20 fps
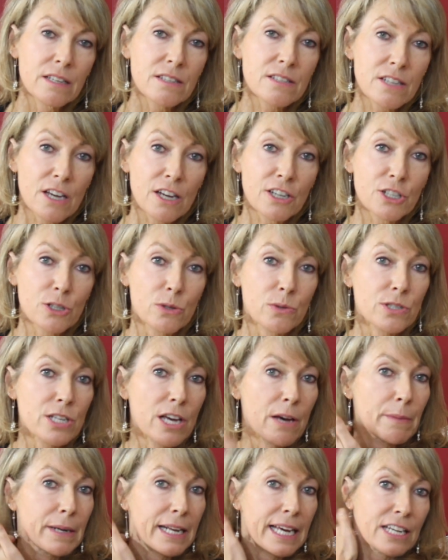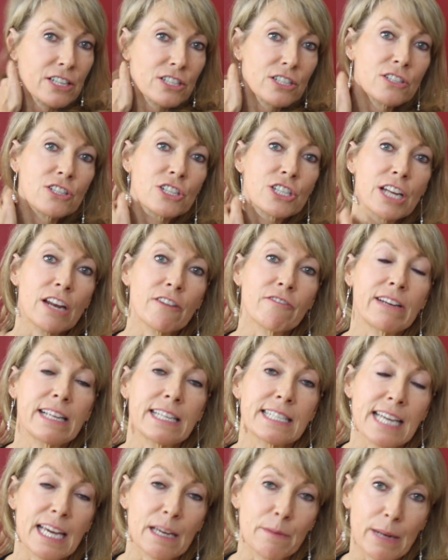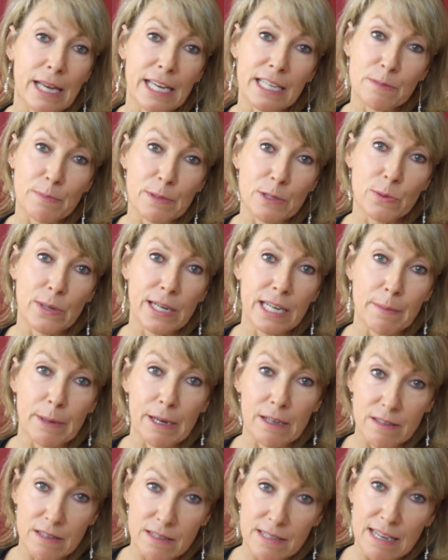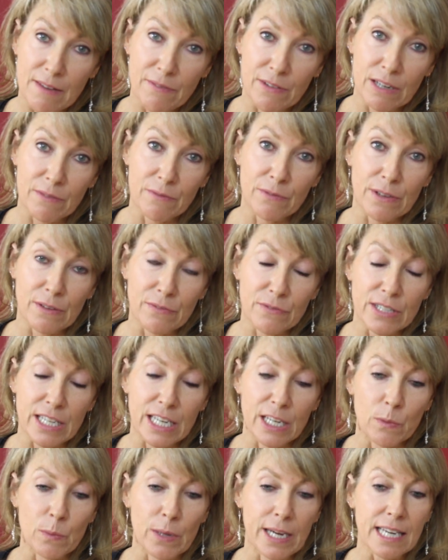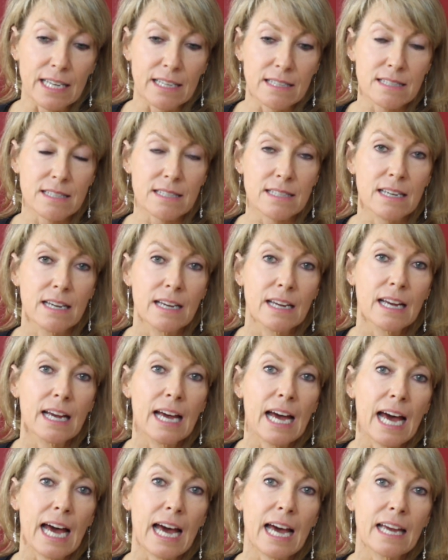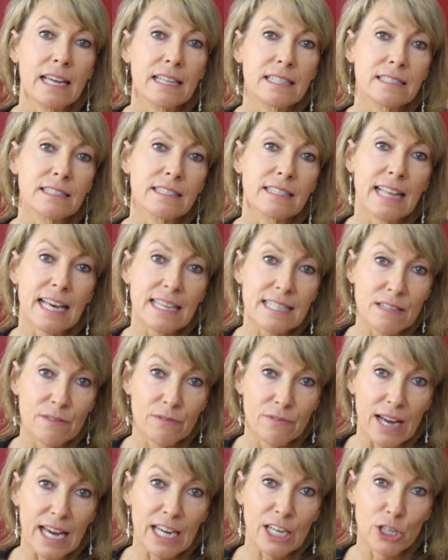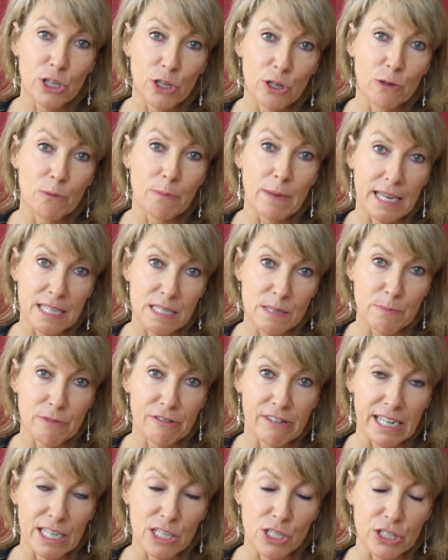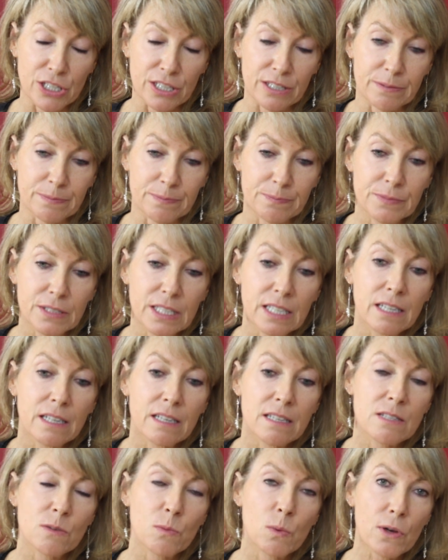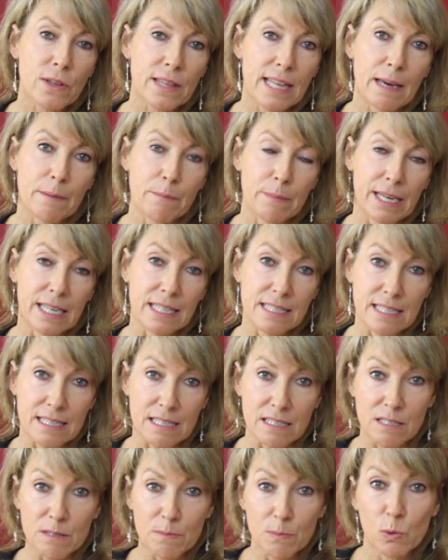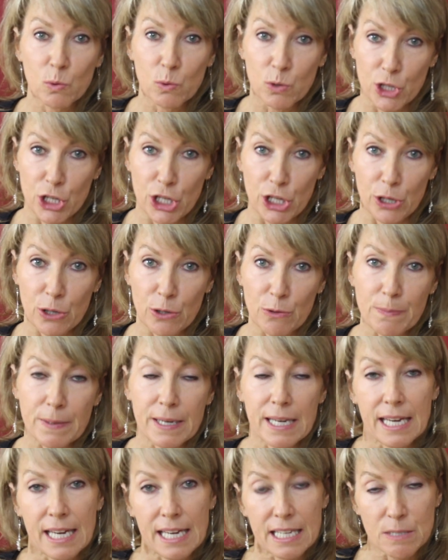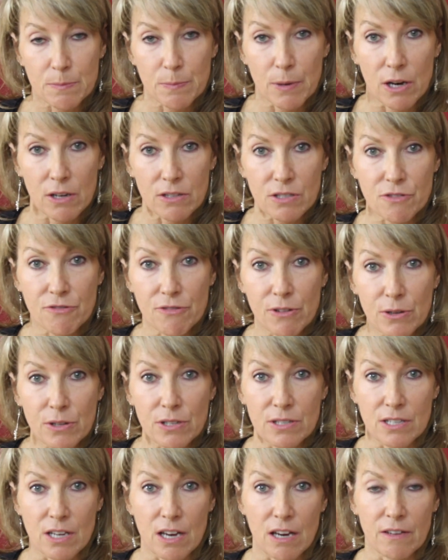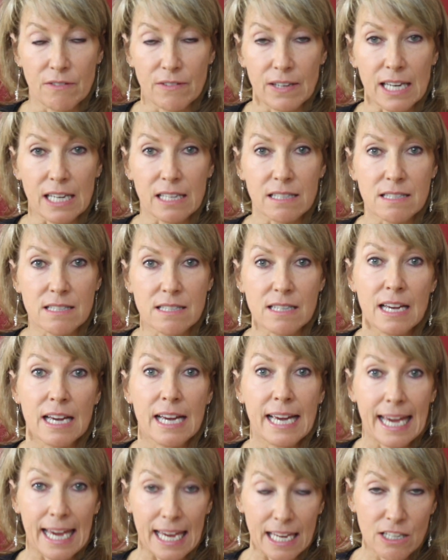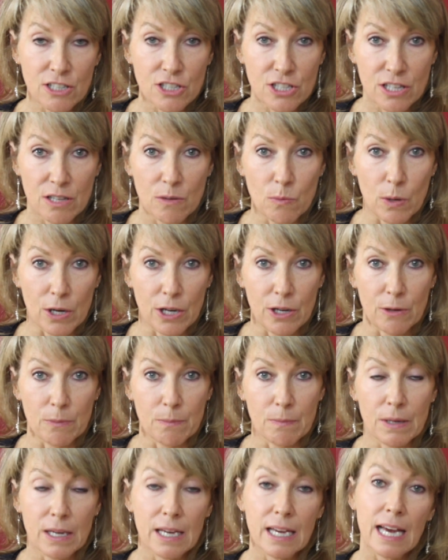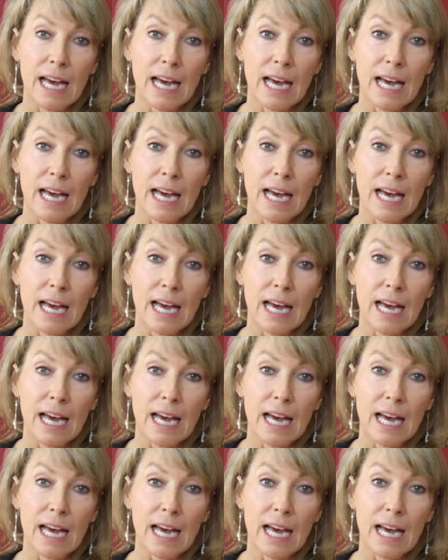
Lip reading: Surgical terminations generally take place between about 7 and 15 weeks, and that's a vacuum aspiration. So what that means is a small tube is passed through the cervix into the womb,